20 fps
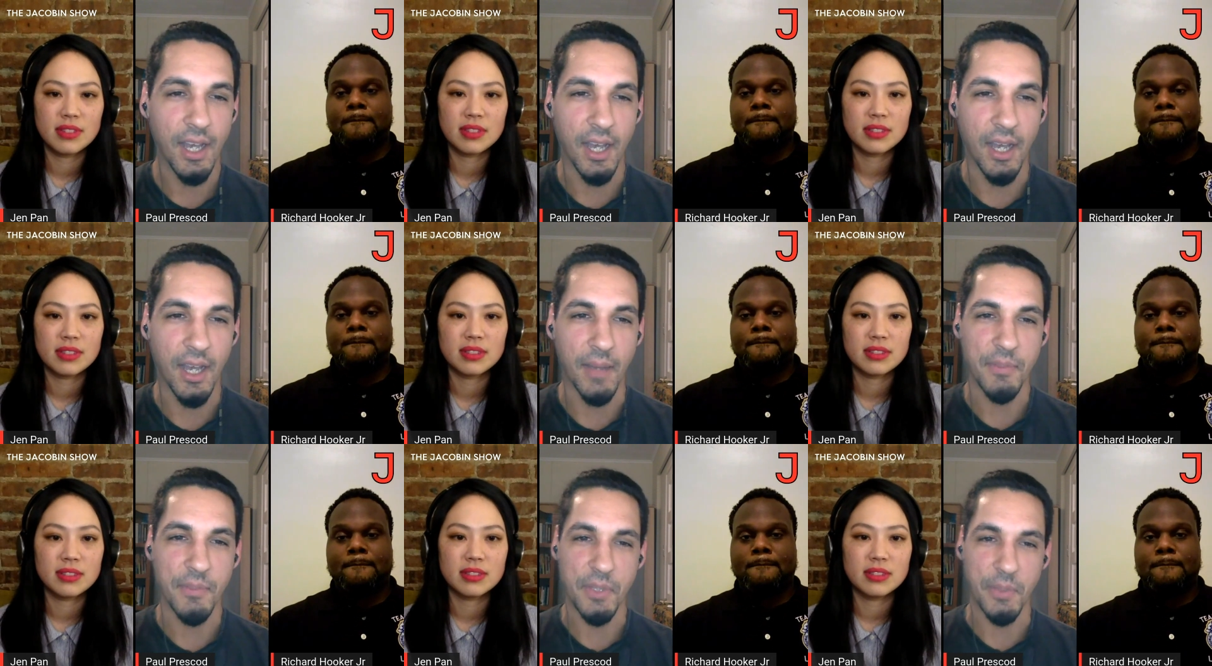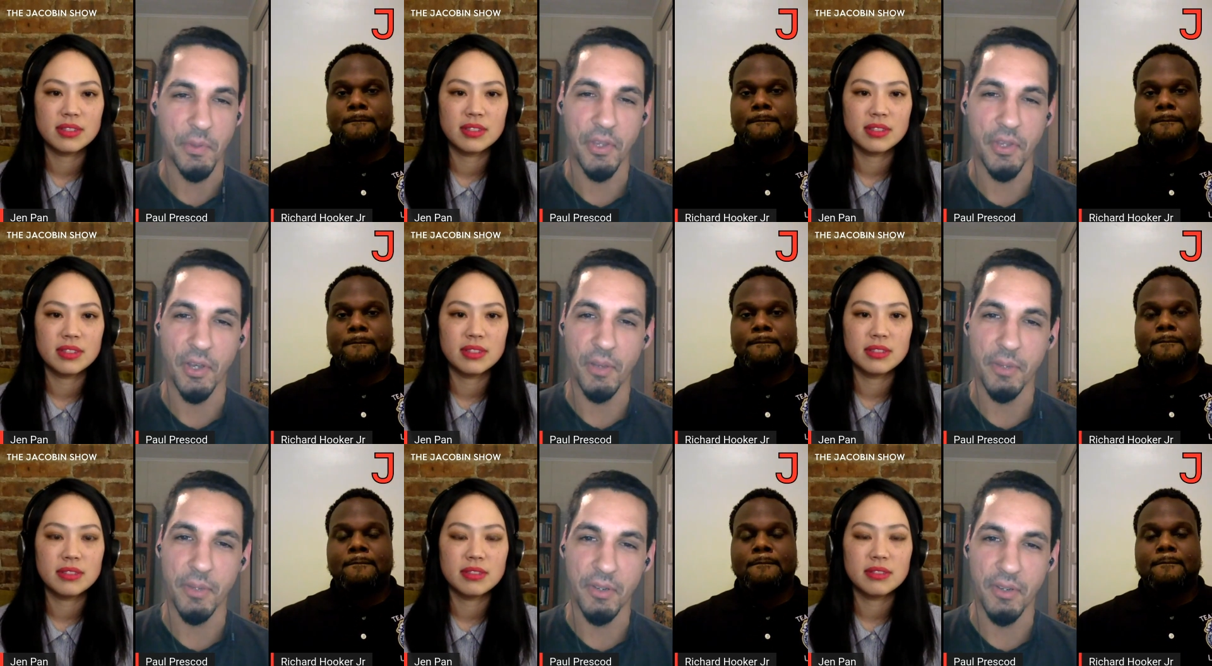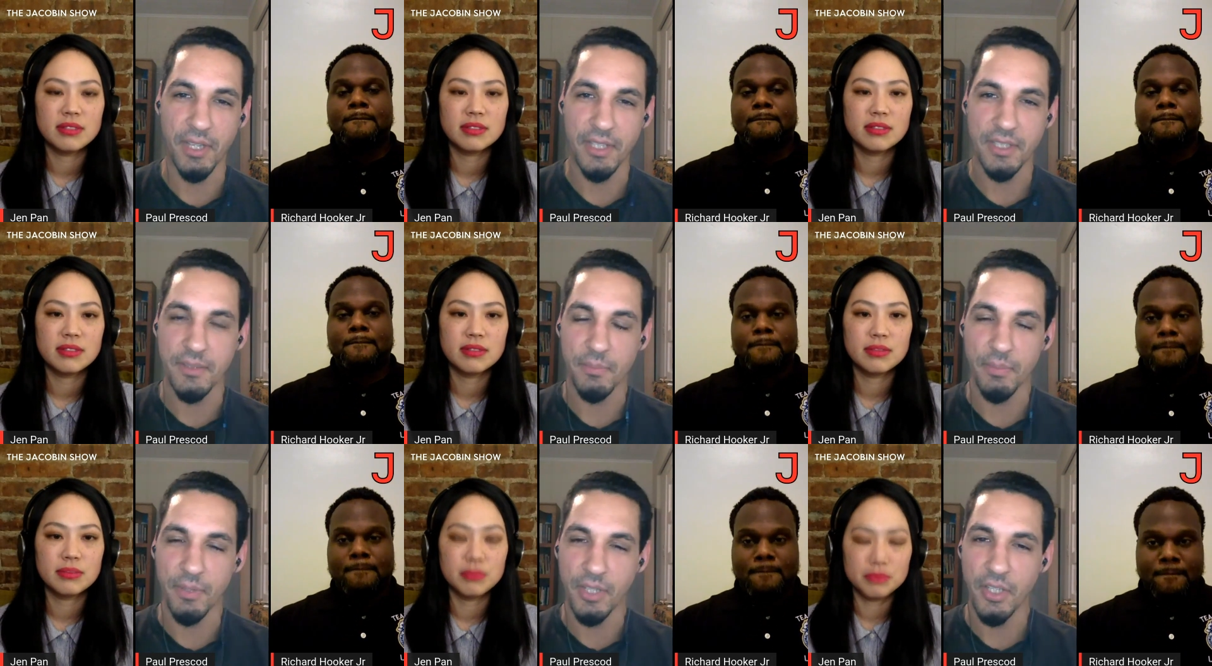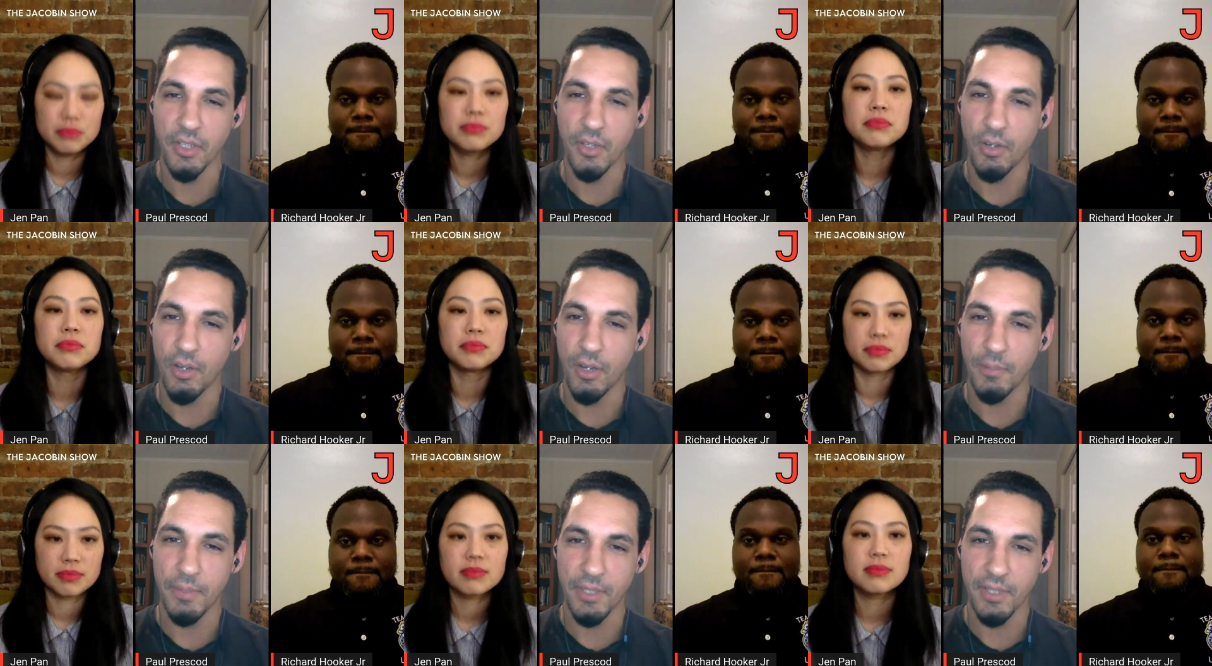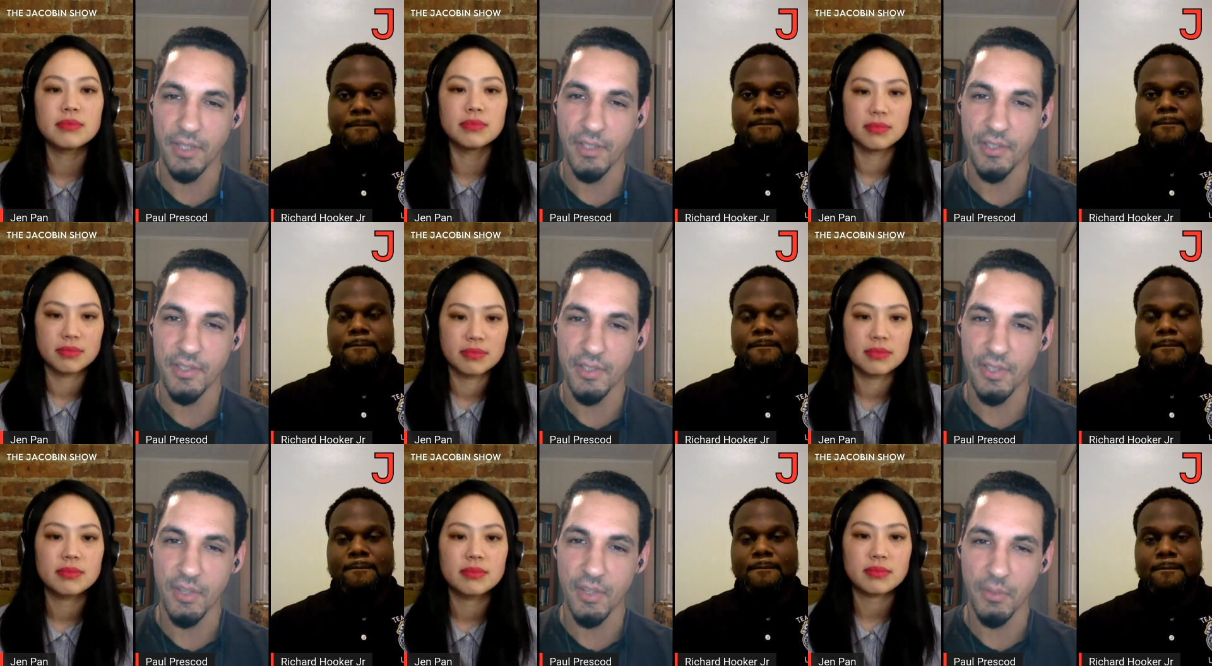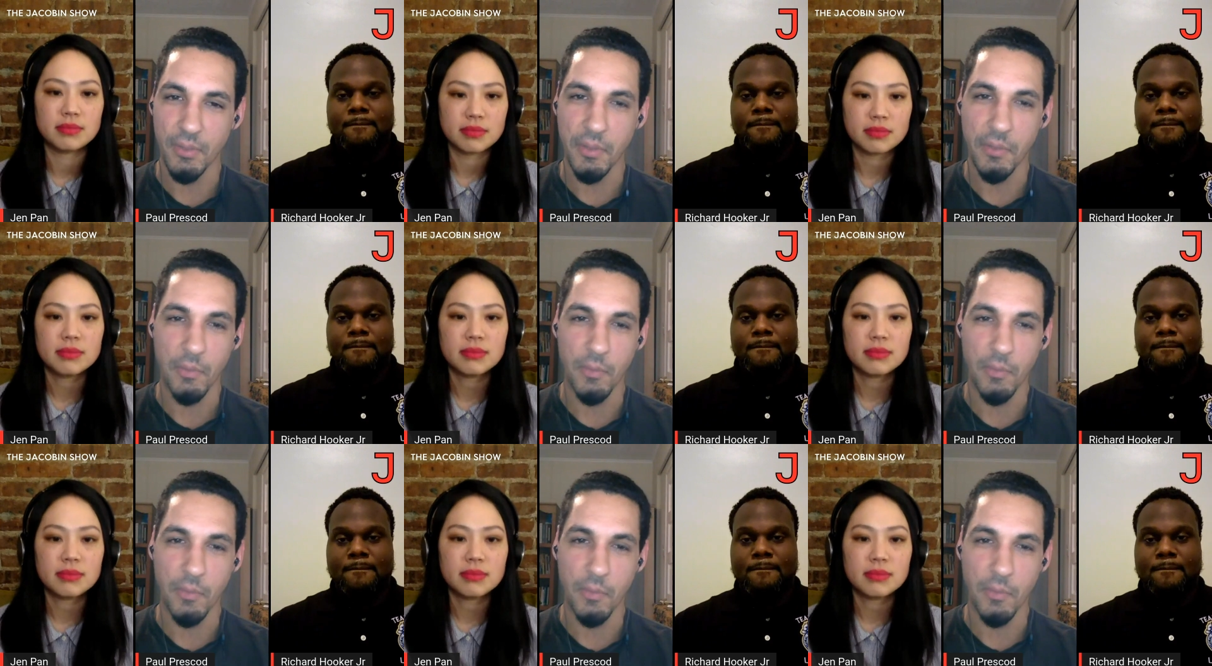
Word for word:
Speaker 1: So we thought it'd be great to bring you on because, you know,